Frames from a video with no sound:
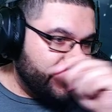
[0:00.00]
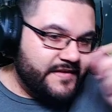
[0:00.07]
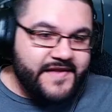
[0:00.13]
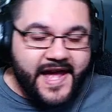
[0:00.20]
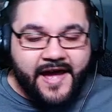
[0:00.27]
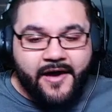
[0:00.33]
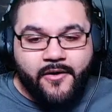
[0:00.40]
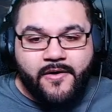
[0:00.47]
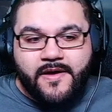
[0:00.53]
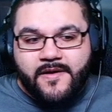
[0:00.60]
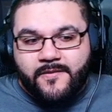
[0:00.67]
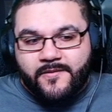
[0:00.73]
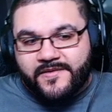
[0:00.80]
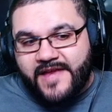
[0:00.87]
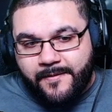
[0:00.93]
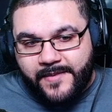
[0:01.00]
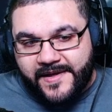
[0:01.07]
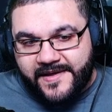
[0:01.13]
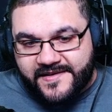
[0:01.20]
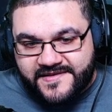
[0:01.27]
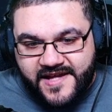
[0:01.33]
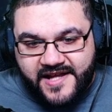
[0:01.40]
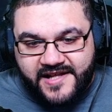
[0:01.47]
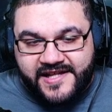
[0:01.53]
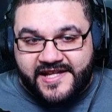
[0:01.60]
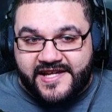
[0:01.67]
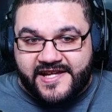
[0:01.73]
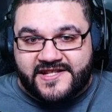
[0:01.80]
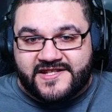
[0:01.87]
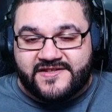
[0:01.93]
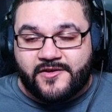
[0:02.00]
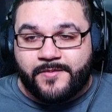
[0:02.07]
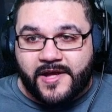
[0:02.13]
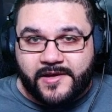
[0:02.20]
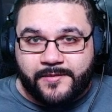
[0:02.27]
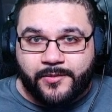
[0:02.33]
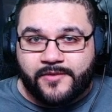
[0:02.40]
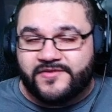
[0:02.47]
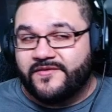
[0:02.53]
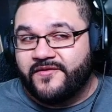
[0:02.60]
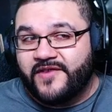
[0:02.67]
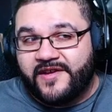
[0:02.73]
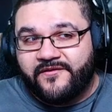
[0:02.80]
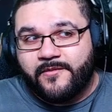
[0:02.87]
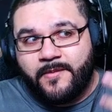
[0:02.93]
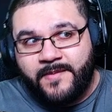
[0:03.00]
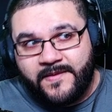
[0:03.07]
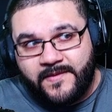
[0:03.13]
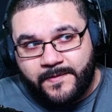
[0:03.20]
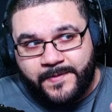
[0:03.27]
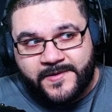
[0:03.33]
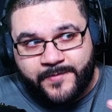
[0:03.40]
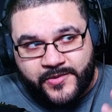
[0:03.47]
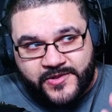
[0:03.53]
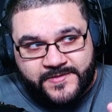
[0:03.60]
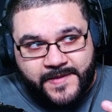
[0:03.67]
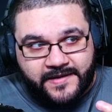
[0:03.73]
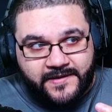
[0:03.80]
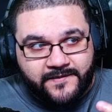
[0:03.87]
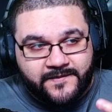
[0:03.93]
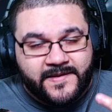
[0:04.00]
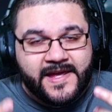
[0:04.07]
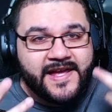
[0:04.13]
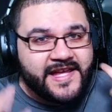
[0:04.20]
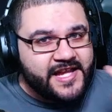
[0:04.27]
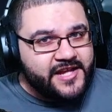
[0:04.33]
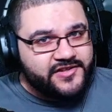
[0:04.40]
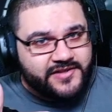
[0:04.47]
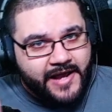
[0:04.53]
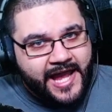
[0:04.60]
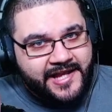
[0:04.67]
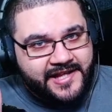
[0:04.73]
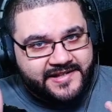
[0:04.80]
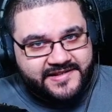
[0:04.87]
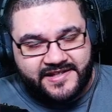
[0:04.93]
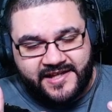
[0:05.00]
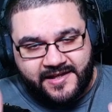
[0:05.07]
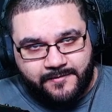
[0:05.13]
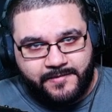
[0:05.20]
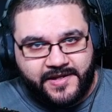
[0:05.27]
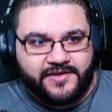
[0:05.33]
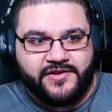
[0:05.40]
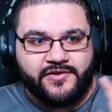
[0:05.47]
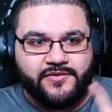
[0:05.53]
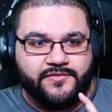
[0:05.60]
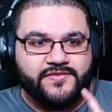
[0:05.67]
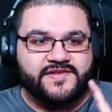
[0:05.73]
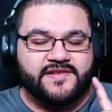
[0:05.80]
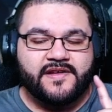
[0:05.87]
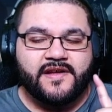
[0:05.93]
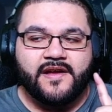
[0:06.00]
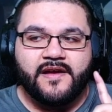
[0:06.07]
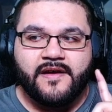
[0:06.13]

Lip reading: Now, with that being said, he is still polyprone, so like from a PvP perspective, here's how I could see him being used.